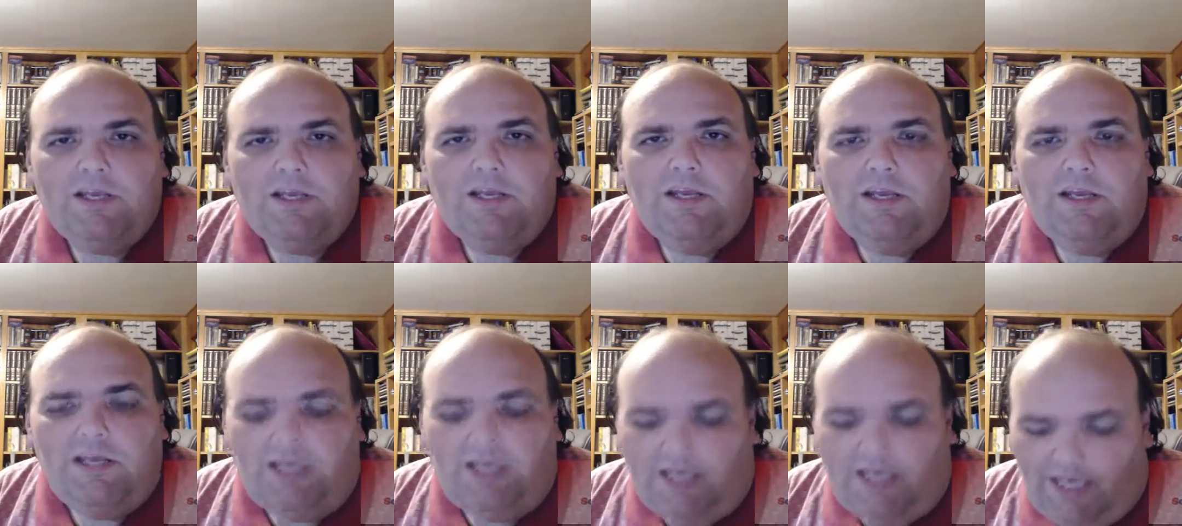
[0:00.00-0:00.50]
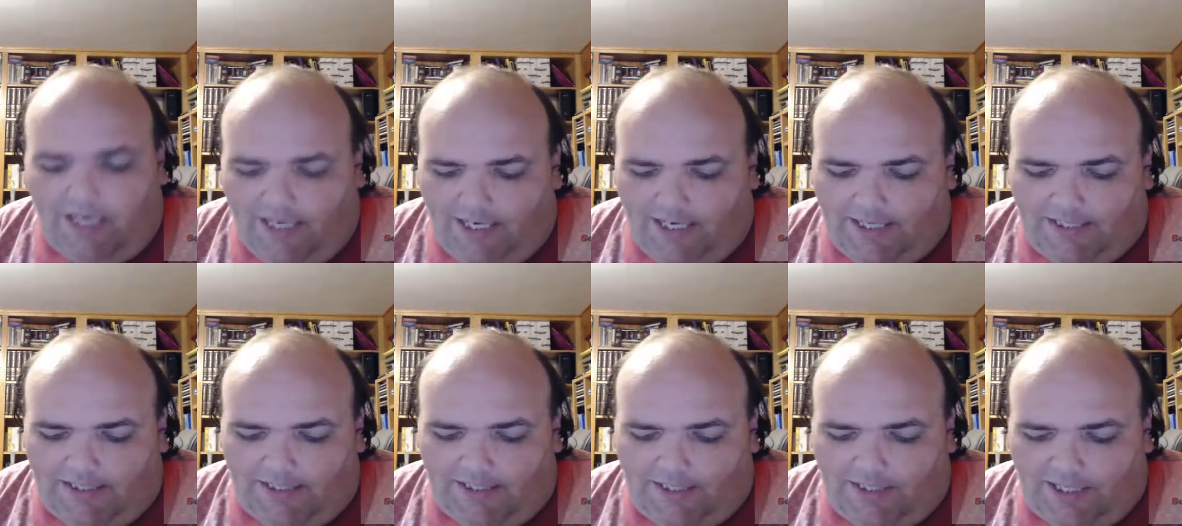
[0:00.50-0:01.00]

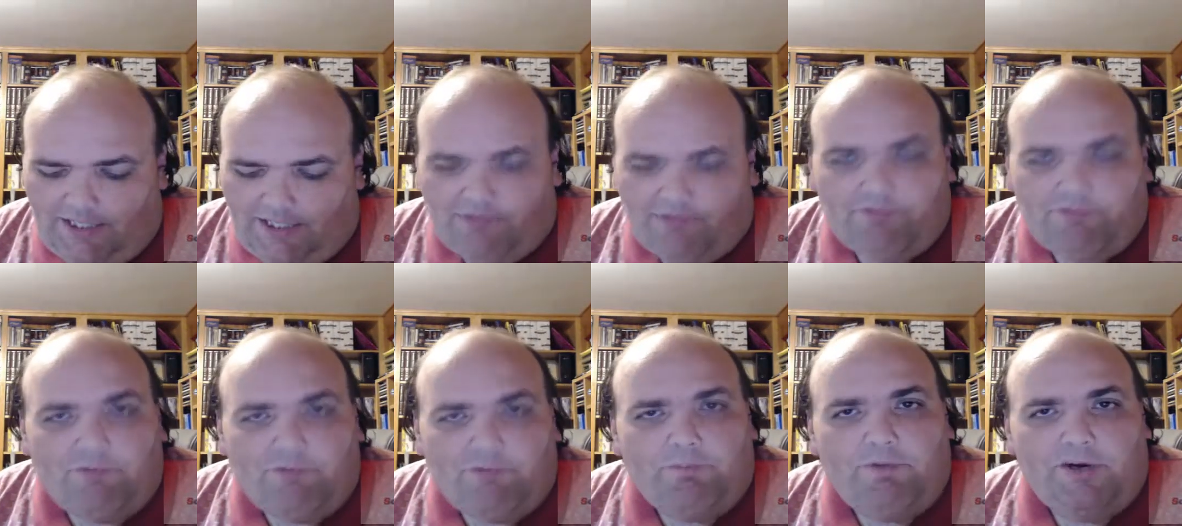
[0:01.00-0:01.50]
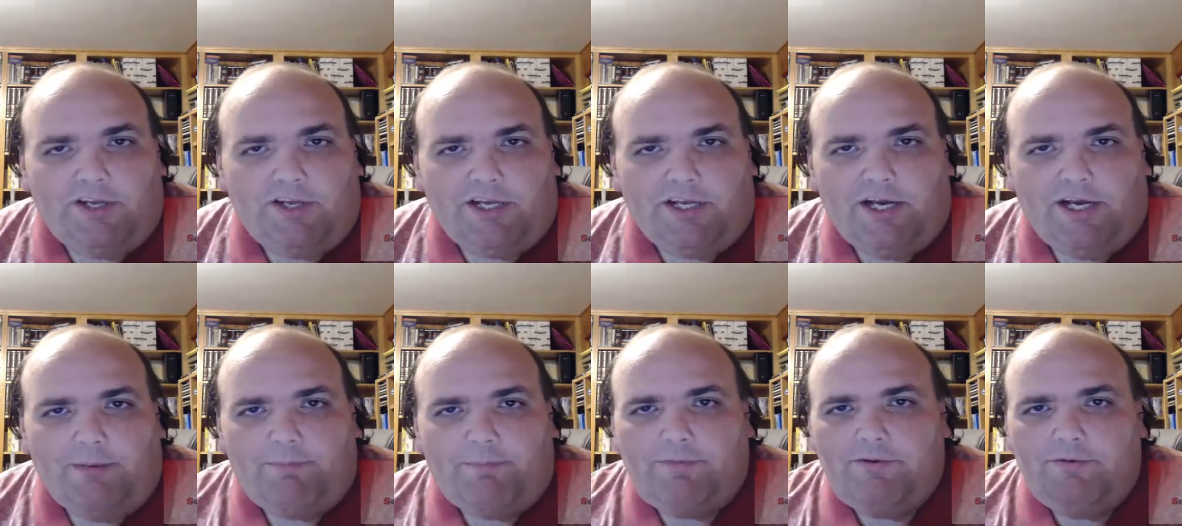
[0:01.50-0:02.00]
and thank you for putting
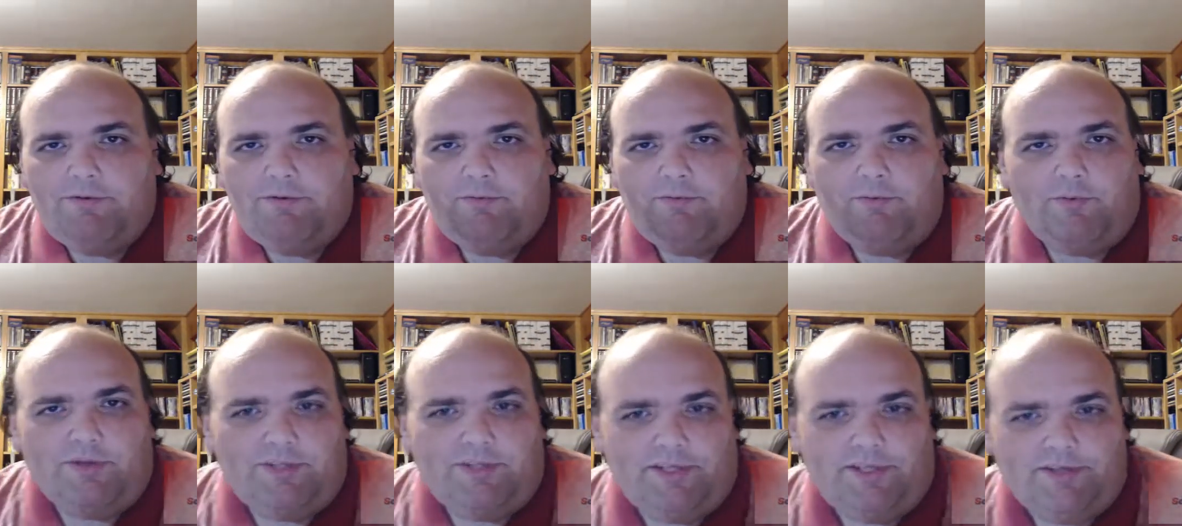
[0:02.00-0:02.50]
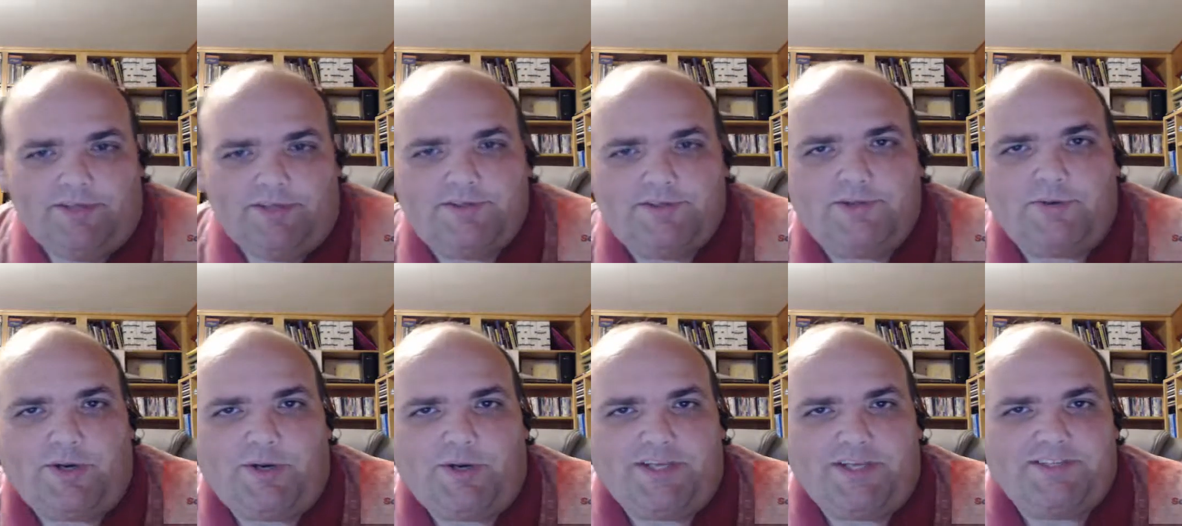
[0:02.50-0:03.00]
up with these
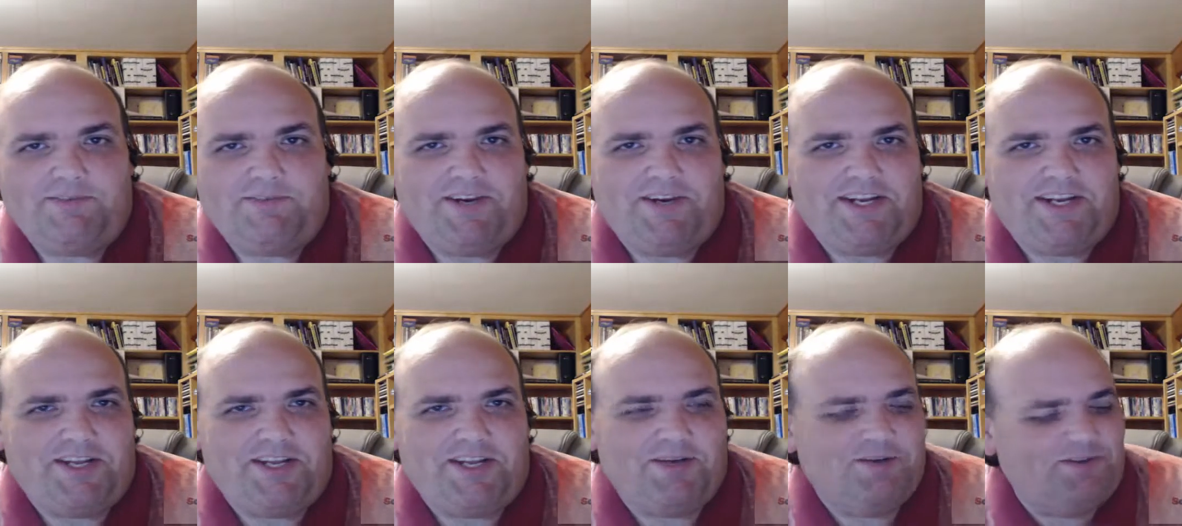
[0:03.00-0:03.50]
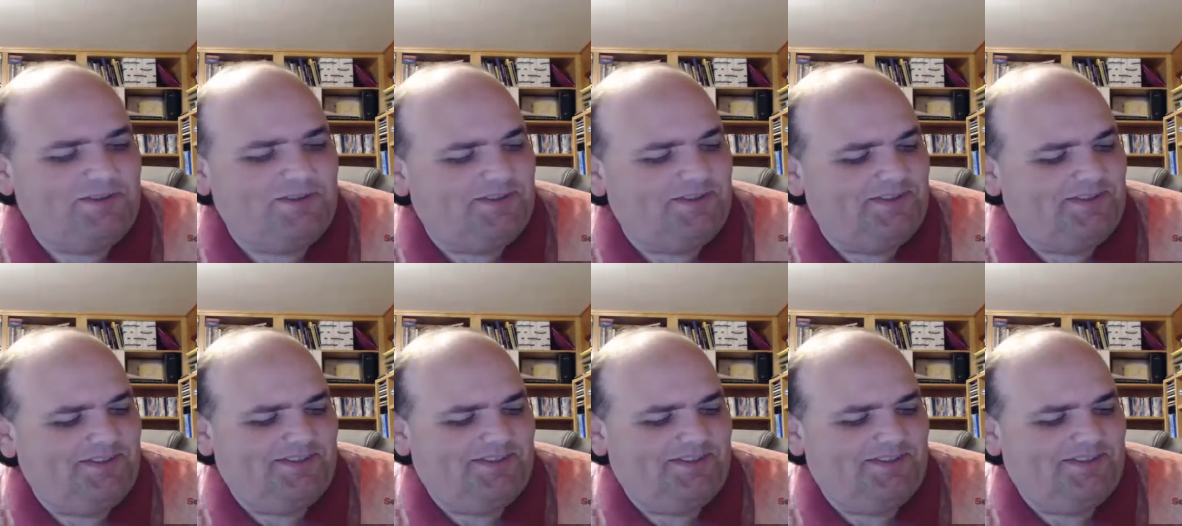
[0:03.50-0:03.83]
crazy videos.